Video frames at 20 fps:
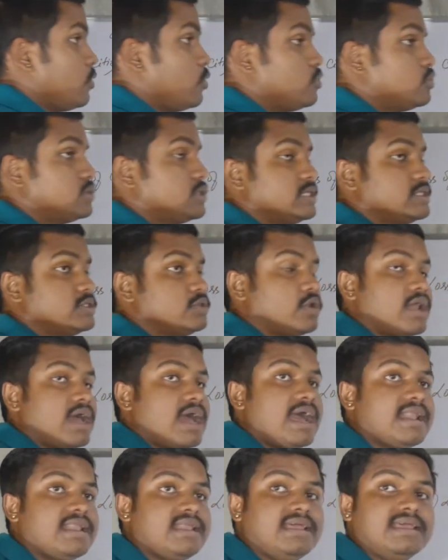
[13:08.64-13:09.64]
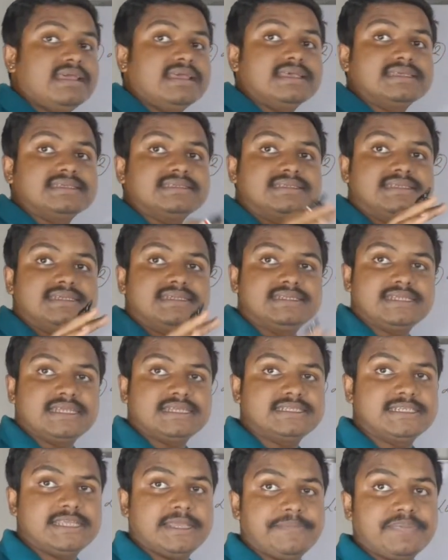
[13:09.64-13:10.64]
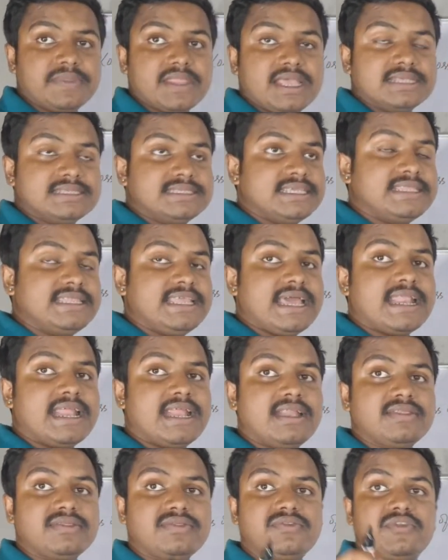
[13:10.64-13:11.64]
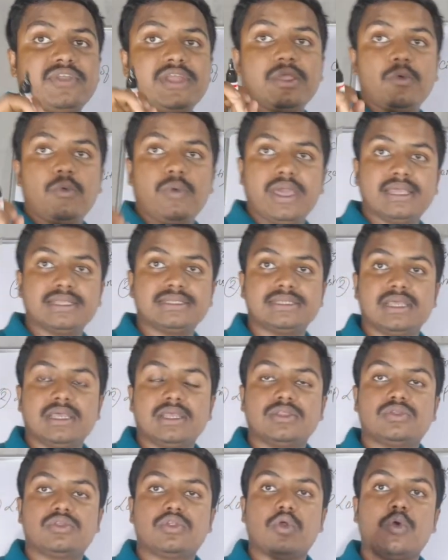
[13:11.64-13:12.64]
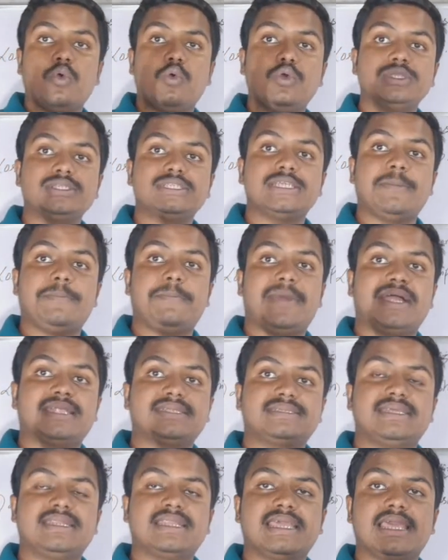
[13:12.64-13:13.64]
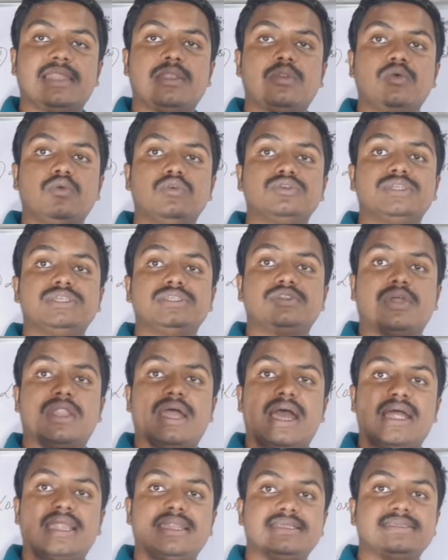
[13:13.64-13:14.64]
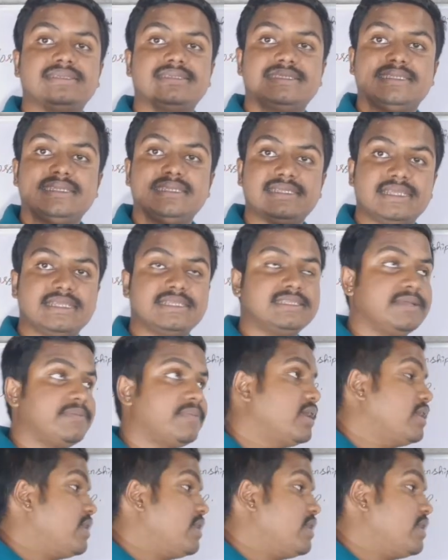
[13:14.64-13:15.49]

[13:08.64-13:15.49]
lose his or her citizenship. See, there are three ways through which a person can lose his or her citizenship.